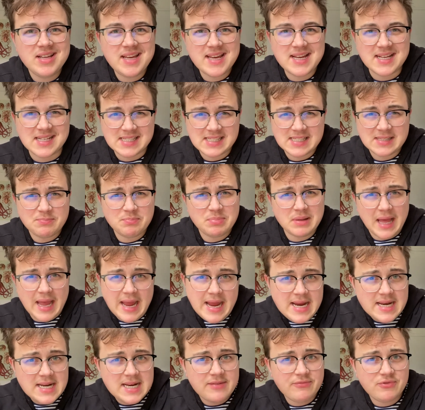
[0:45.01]

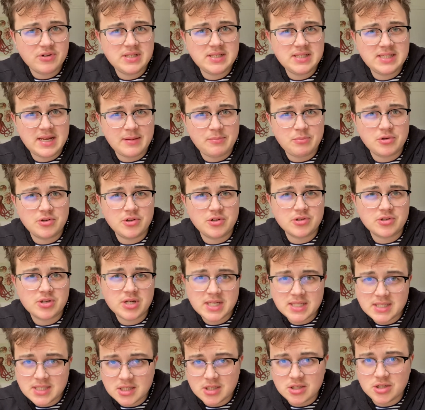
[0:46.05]
explain every step on your
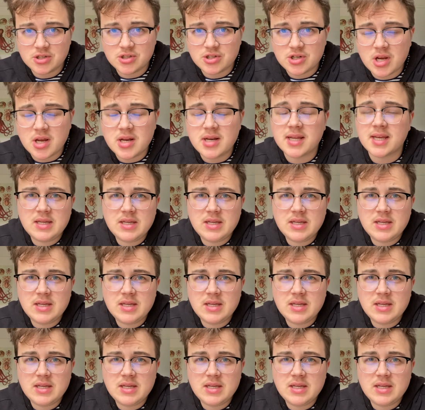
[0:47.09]
transition journey.